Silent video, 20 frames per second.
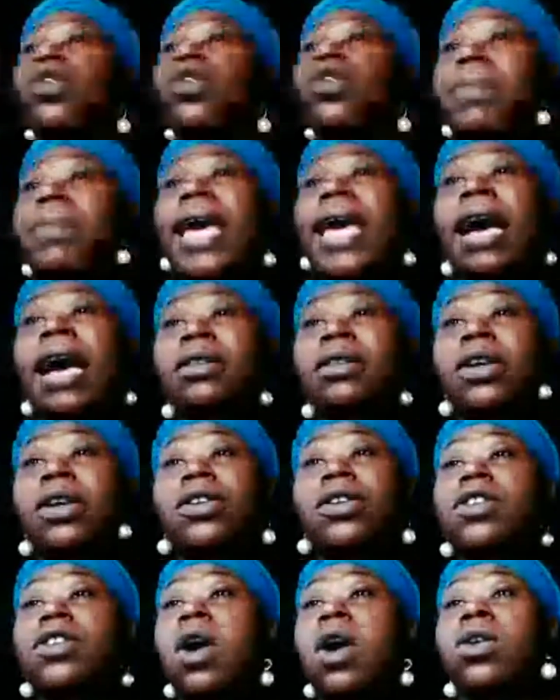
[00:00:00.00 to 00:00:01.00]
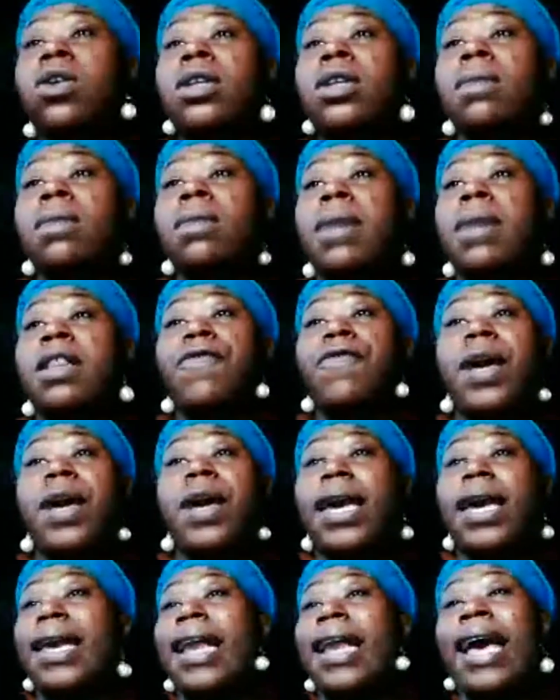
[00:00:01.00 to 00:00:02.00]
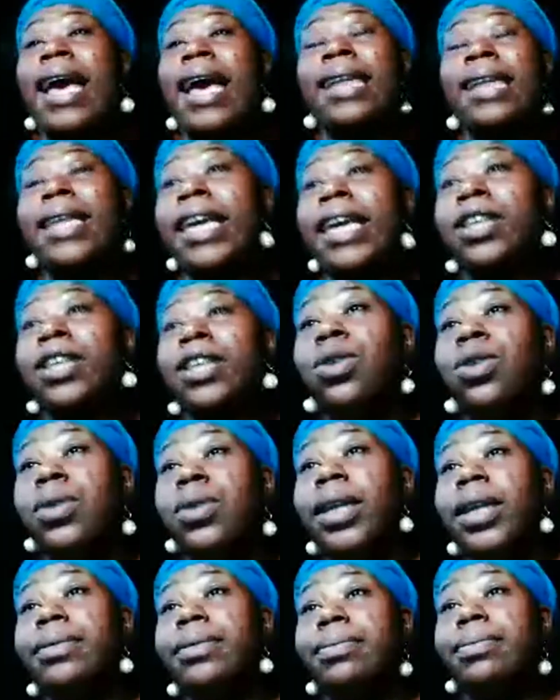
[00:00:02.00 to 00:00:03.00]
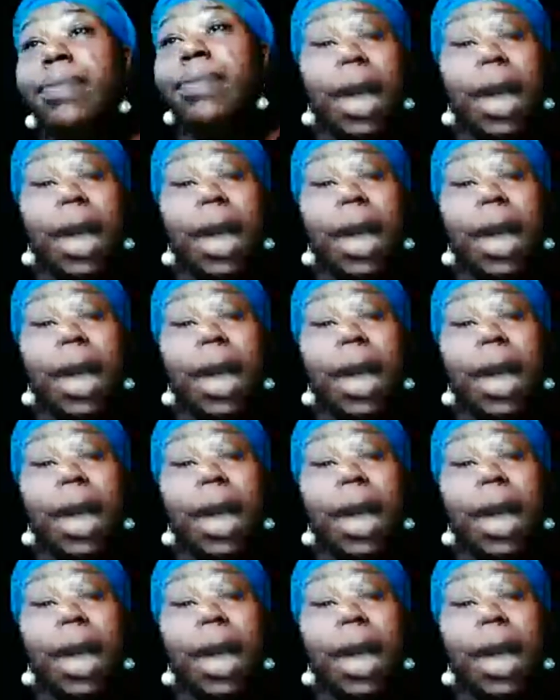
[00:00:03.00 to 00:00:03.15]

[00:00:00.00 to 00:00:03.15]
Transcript: You're going to be out there as cold in a motherfucker and I ain't letting you in.